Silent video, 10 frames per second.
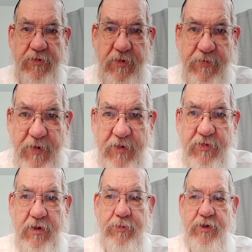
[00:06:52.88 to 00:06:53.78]
the
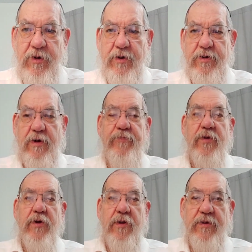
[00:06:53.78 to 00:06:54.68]
face of the menorah,
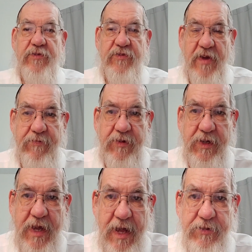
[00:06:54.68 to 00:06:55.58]
the 7
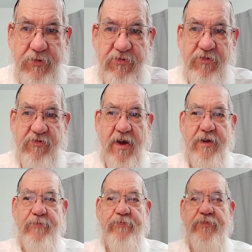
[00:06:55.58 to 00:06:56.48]
candles shall
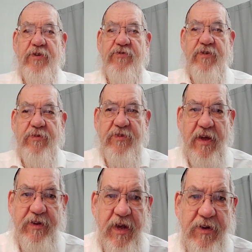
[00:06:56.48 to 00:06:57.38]
shine. The Shivas
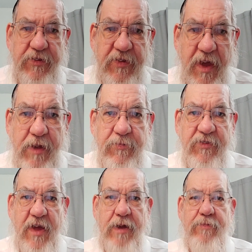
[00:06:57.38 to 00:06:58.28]
HaNeiris Heim
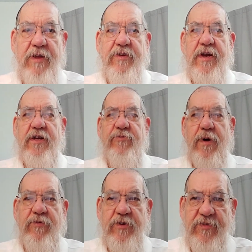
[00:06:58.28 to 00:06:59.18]
Zayin Madreges
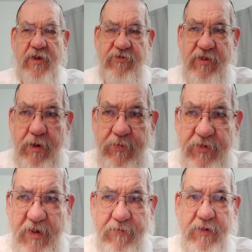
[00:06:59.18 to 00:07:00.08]
V'Avodas Hashem. The
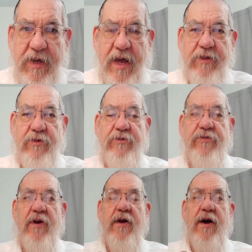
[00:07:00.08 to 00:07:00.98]
7
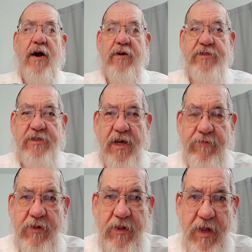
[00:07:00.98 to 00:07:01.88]
candles are
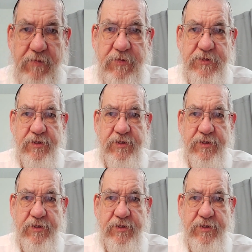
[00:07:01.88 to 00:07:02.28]
7 levels in